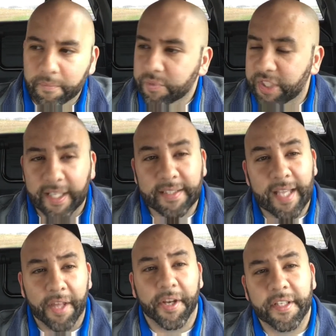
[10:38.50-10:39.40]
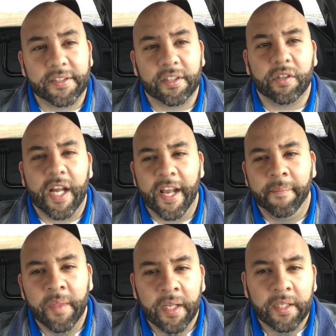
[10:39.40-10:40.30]
Check us out on
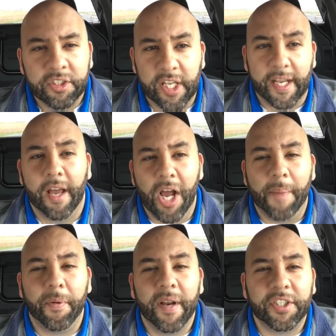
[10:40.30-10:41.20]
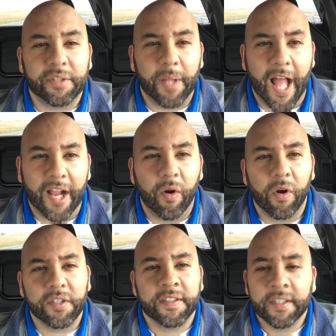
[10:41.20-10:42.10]
Instagram. Check out Operation Black
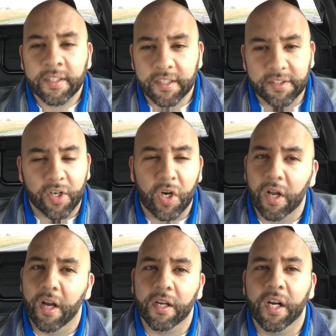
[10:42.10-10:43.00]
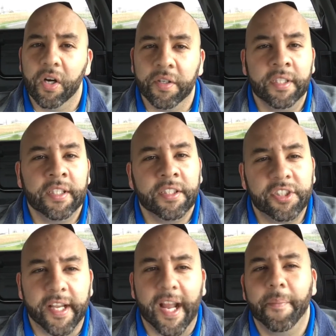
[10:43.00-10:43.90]
Horse. It's current, ongoing.
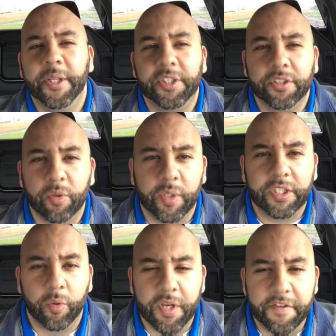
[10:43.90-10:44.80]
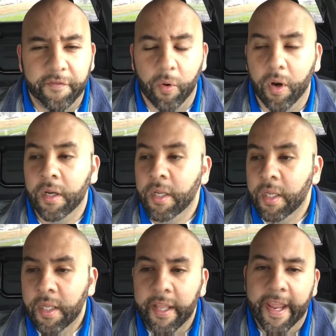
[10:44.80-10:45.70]
Check out Mission 2024
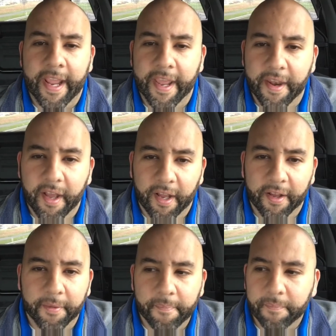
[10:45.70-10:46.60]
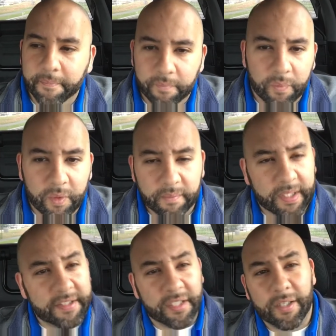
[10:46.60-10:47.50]
and
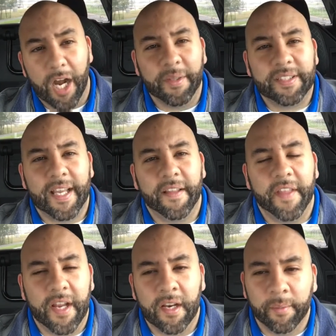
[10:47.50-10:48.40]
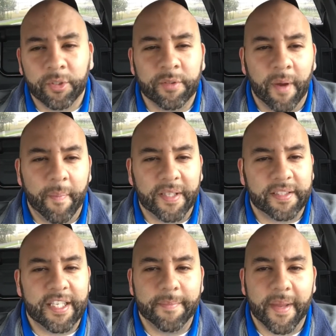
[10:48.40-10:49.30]
leave some comments down there. I'm gonna do my best
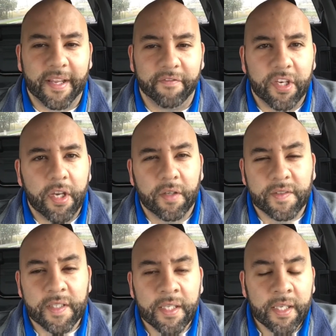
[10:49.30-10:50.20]
to keep making videos.